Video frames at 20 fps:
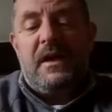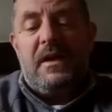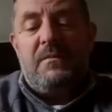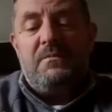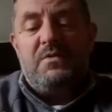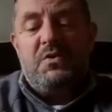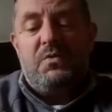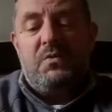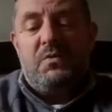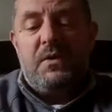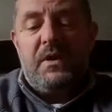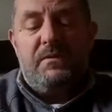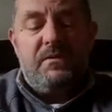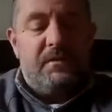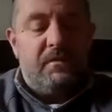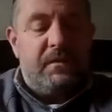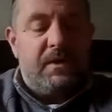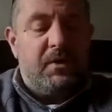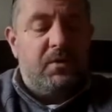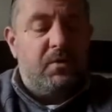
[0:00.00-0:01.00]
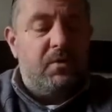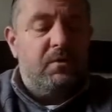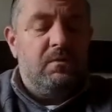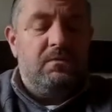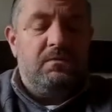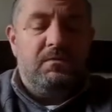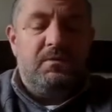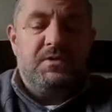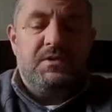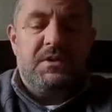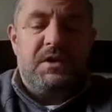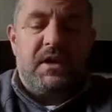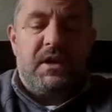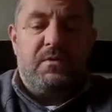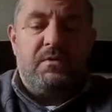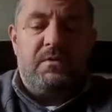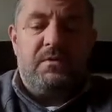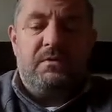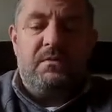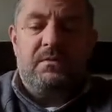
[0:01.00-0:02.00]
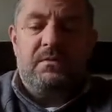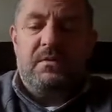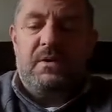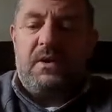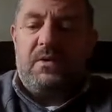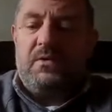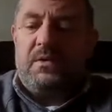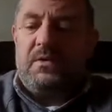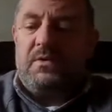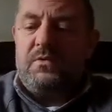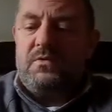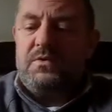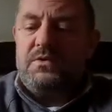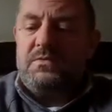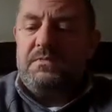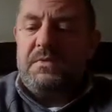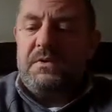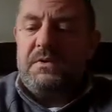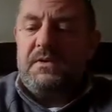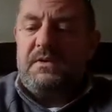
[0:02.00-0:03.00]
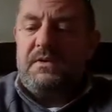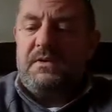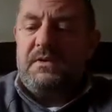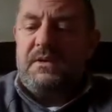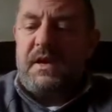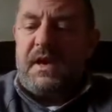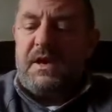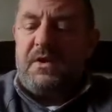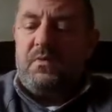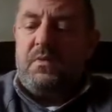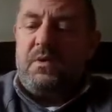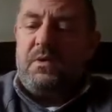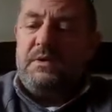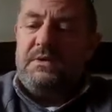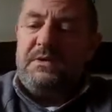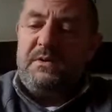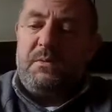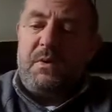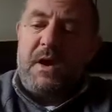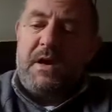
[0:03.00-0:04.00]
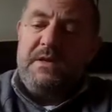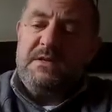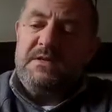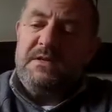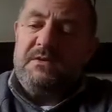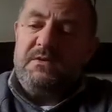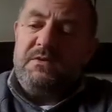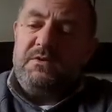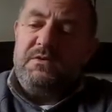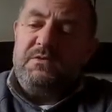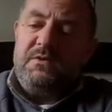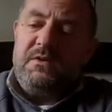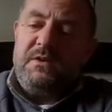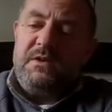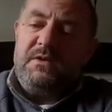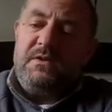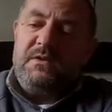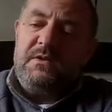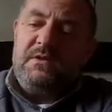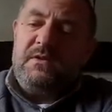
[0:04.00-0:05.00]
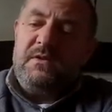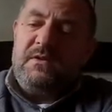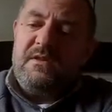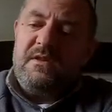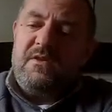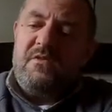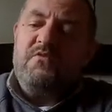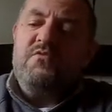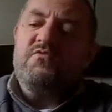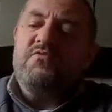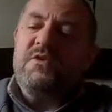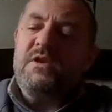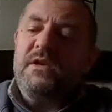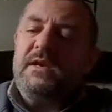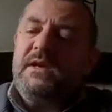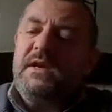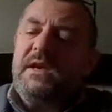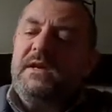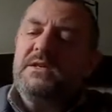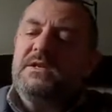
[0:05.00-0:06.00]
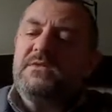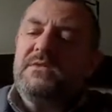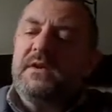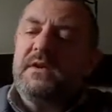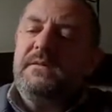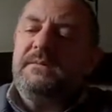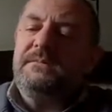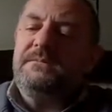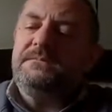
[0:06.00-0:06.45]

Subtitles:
So we'll give them a go. We'll see how it goes. But quality wise, they look really good. They're a really nice fit.